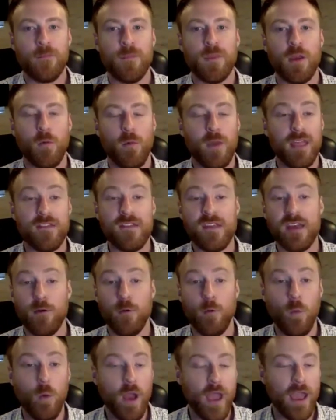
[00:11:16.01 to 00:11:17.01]
we see a
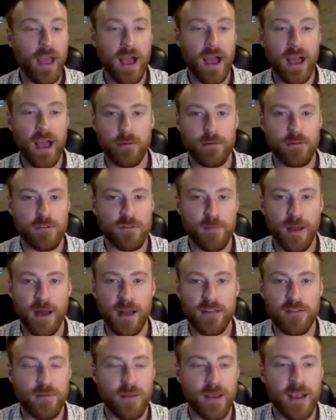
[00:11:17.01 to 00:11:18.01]
way higher
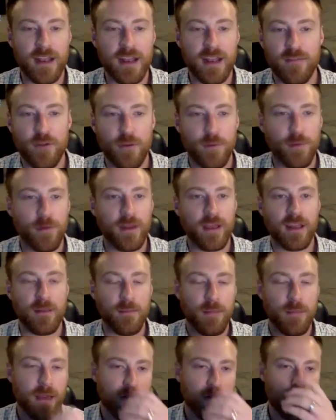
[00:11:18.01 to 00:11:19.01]
response rate if you're putting in
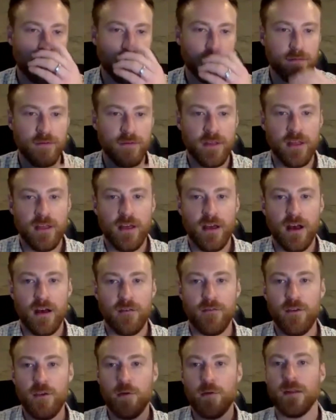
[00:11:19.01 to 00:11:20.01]
a picture
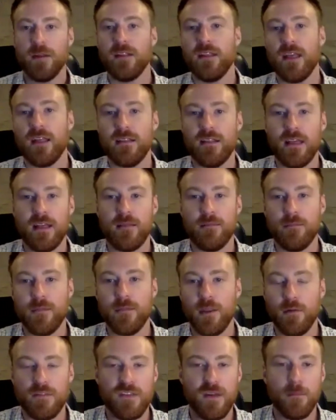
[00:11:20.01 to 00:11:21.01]
of you
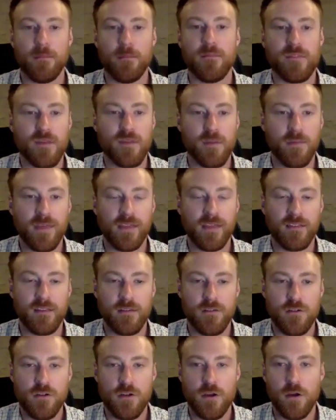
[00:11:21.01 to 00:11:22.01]
and something
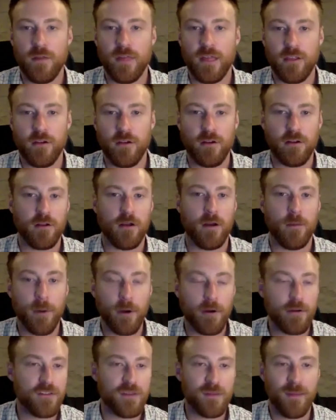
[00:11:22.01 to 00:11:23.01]
to show that you're a
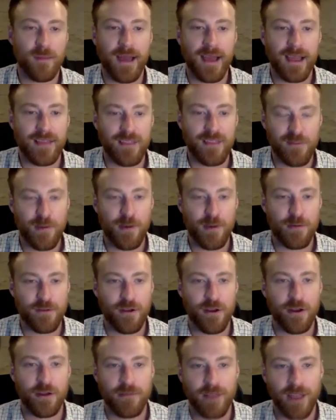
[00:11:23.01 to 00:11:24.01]
person behind this
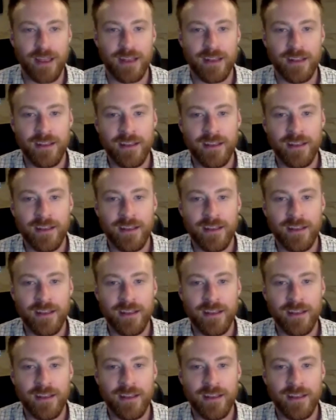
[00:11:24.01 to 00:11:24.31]
postcard, right?